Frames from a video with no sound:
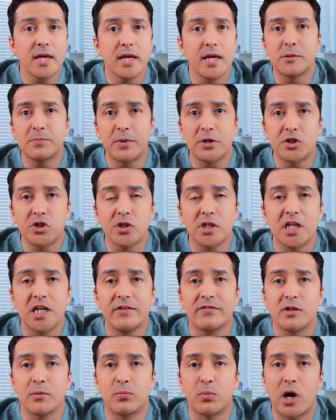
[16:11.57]

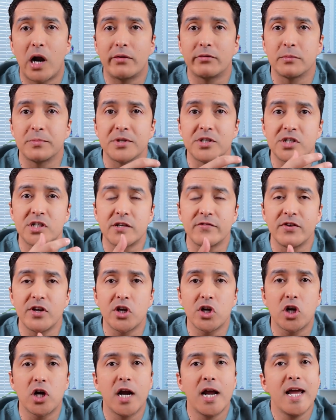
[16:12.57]
especially if the problem is
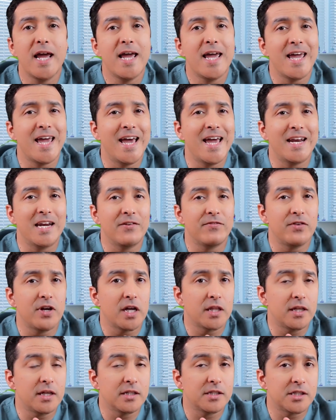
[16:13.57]
severe and if
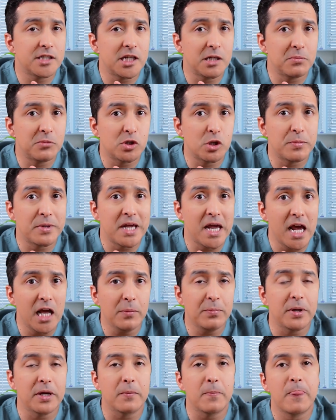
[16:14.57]
nothing seems to be
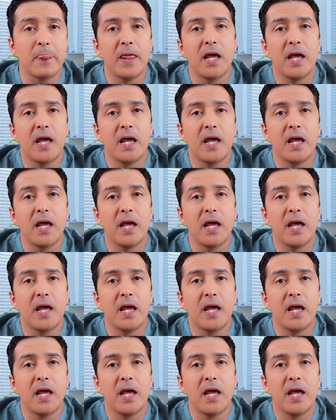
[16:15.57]
helping.